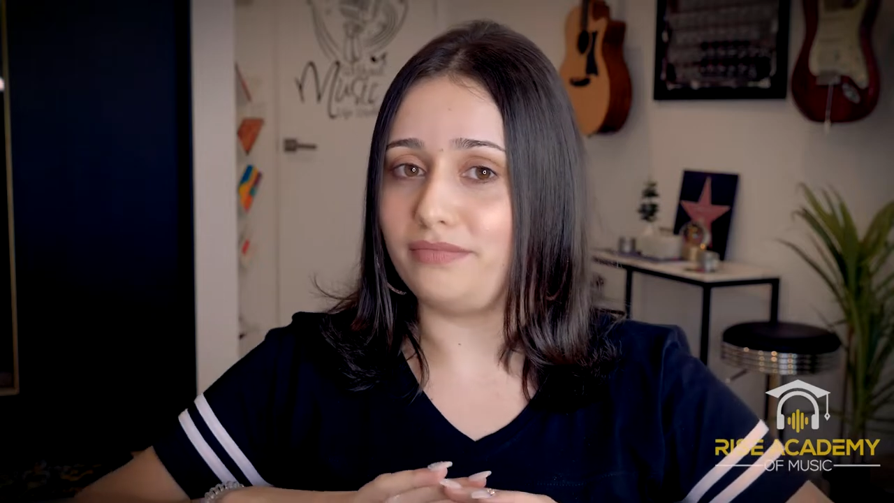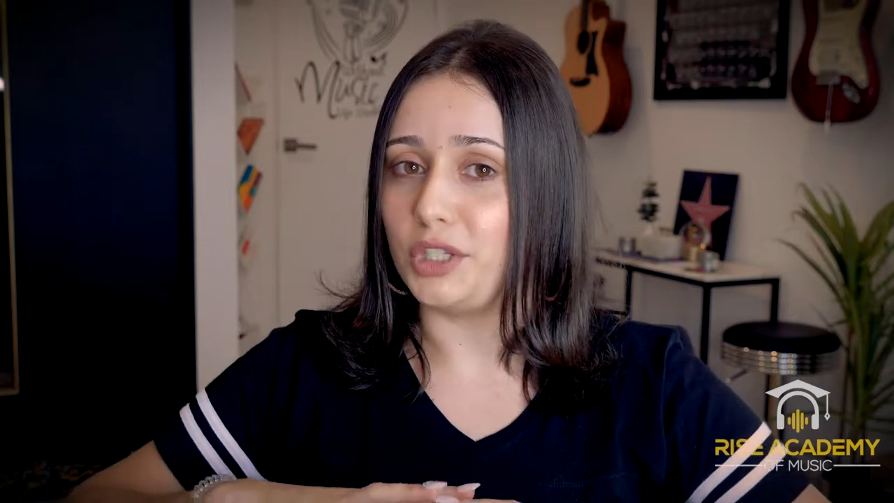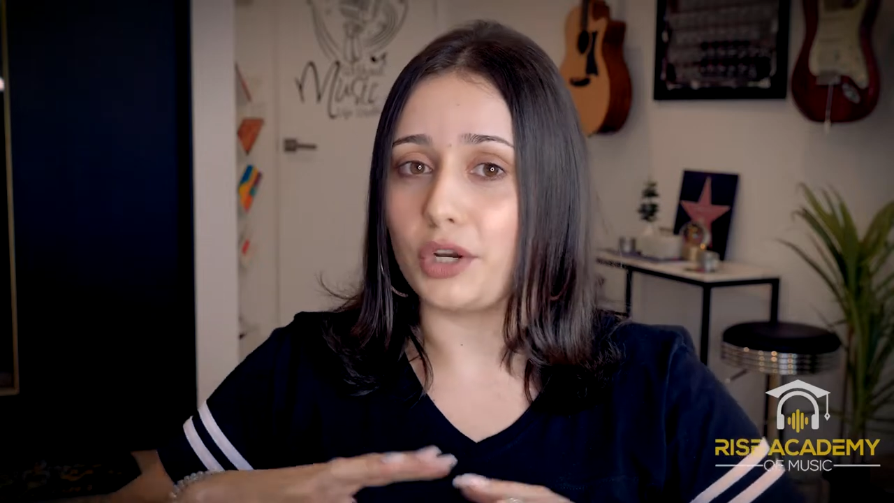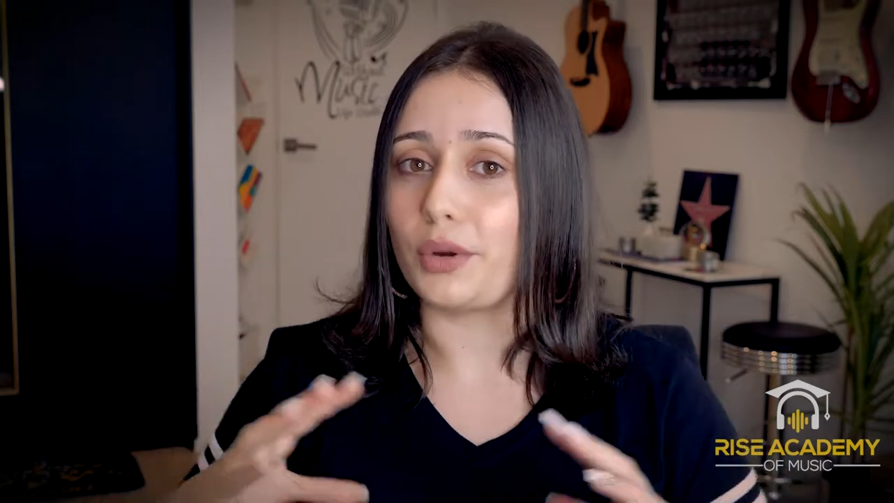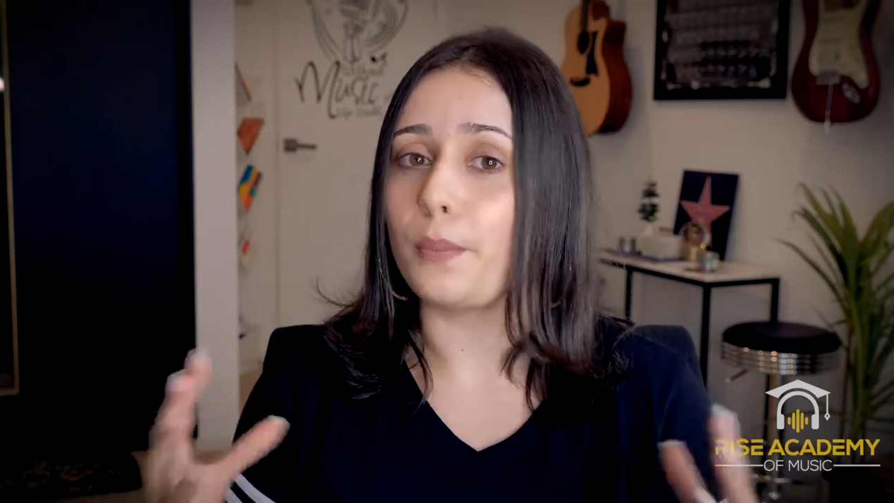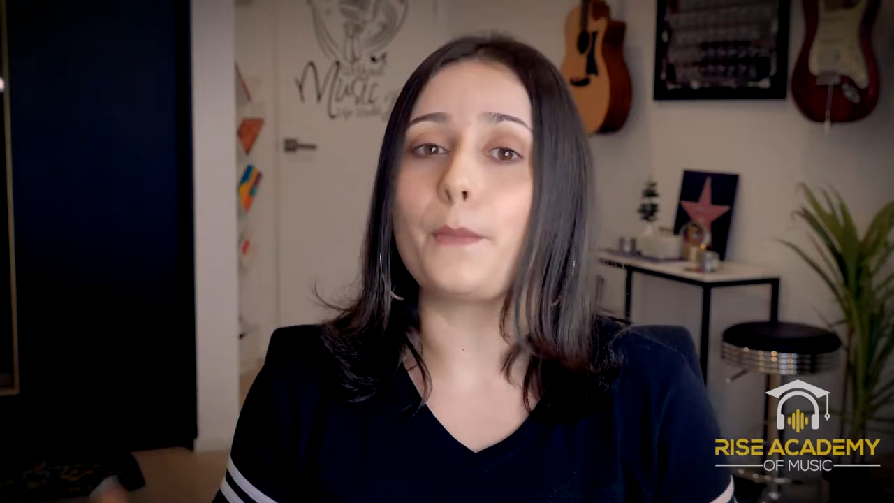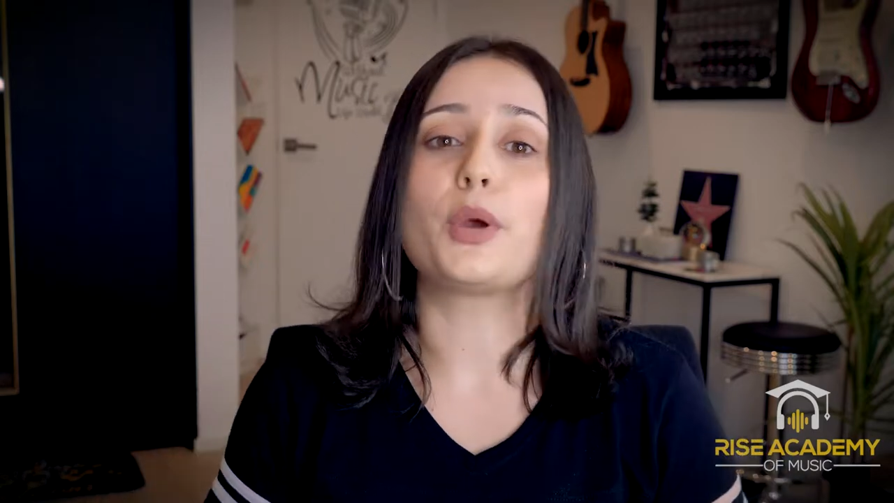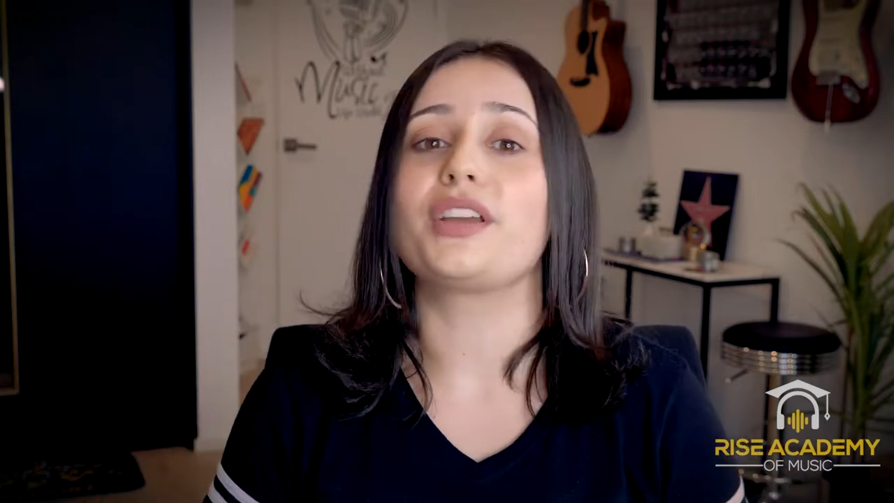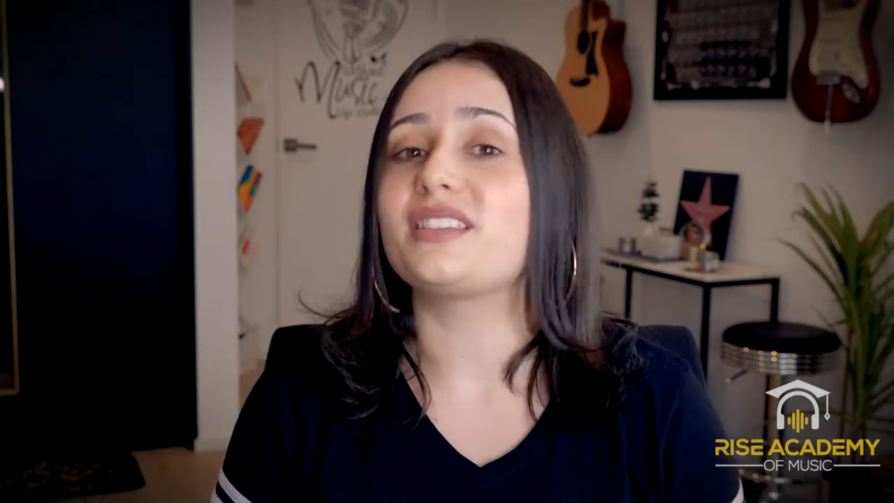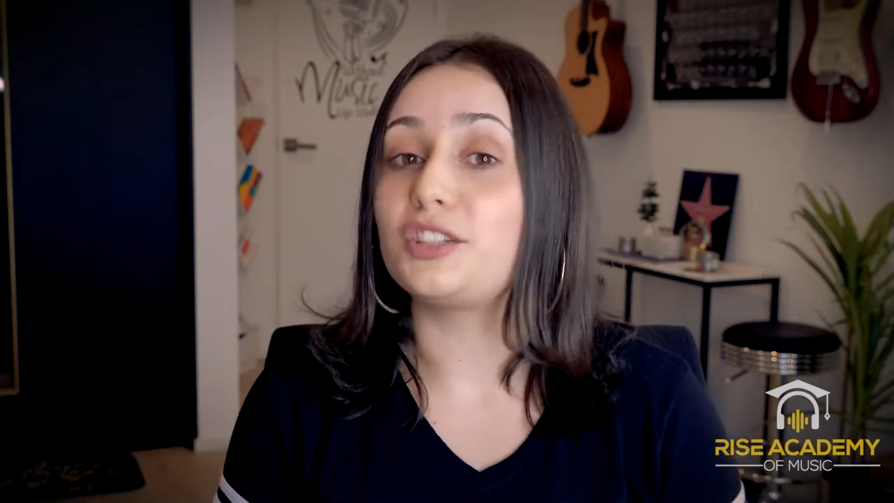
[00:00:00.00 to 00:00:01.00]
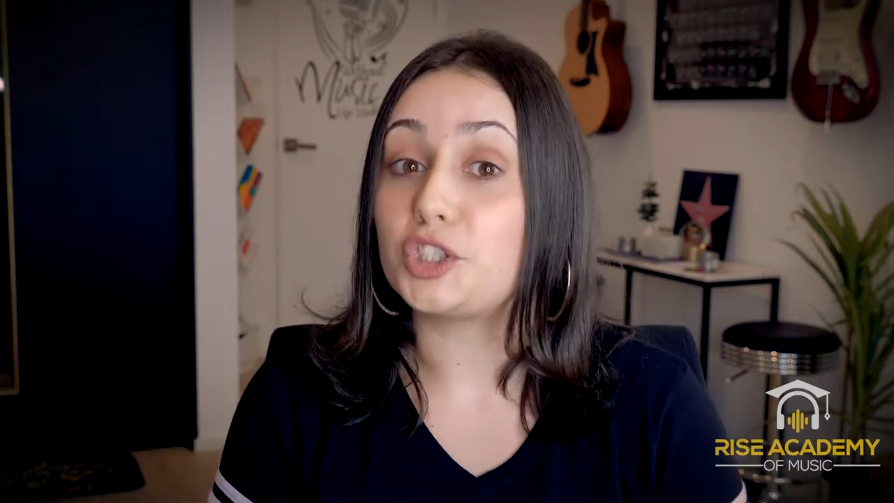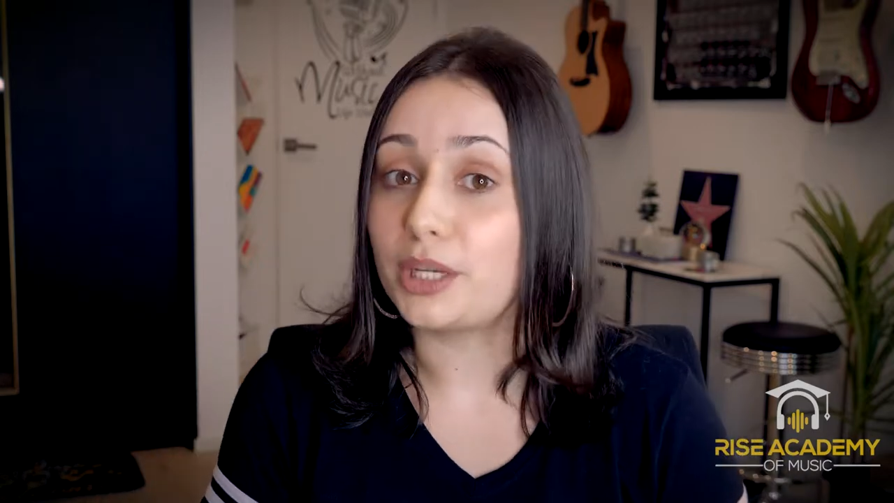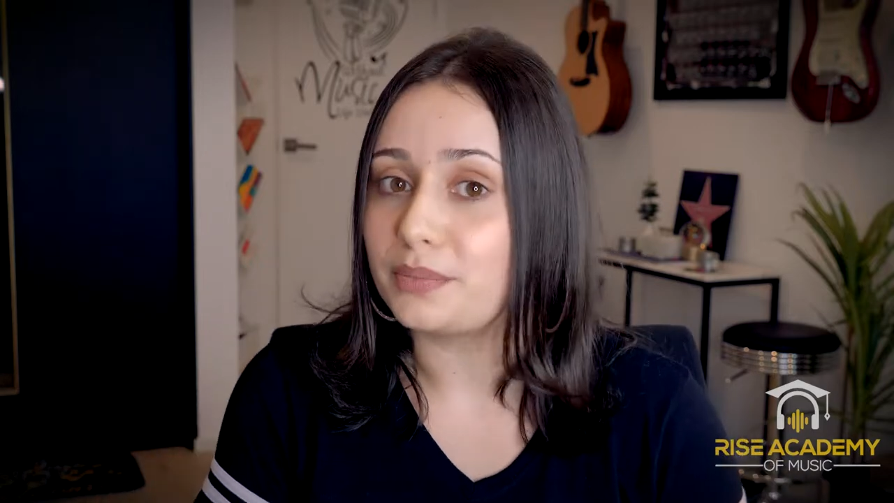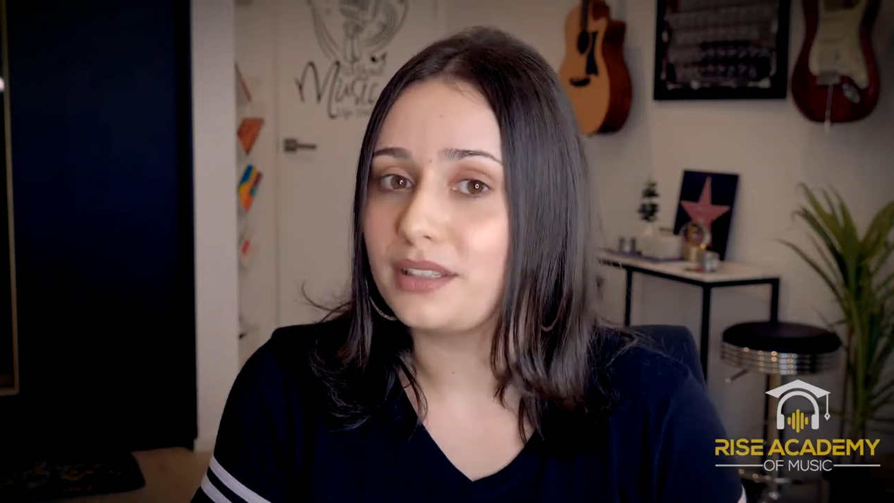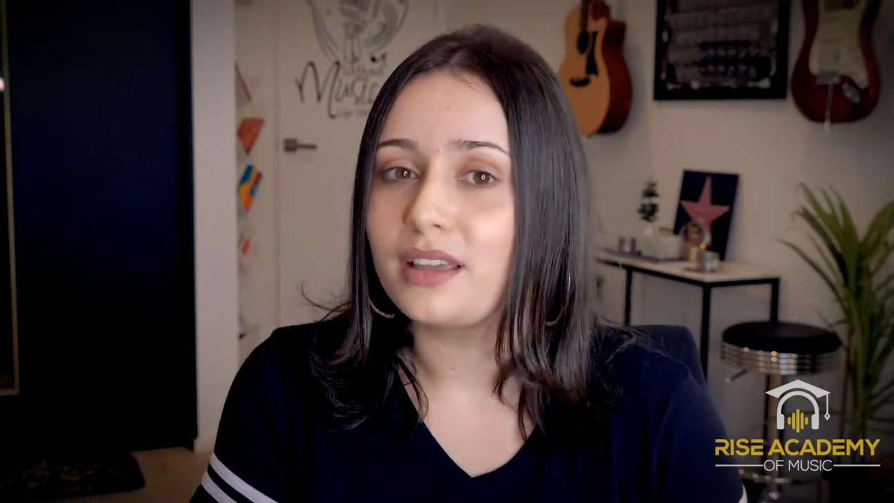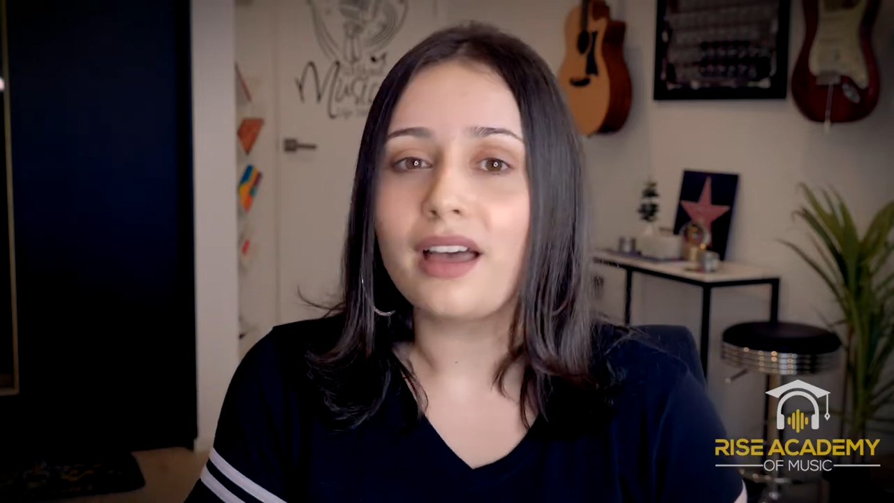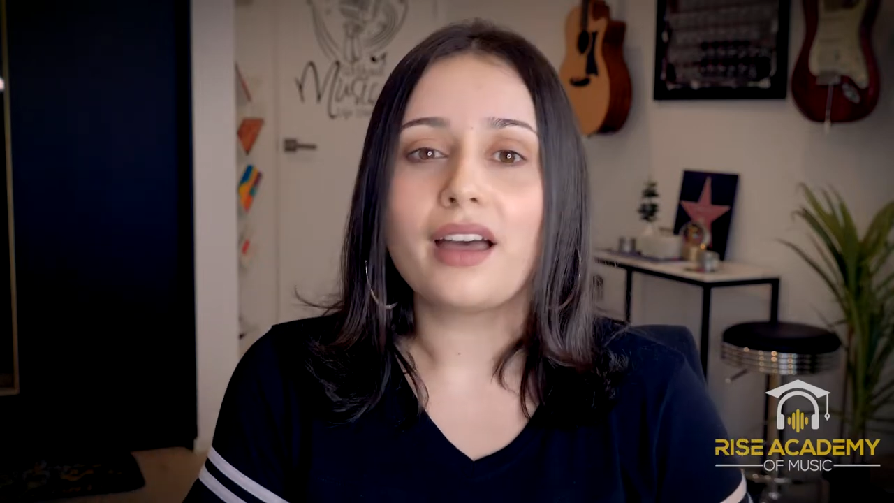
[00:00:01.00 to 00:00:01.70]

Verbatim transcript: you know, burgers and chips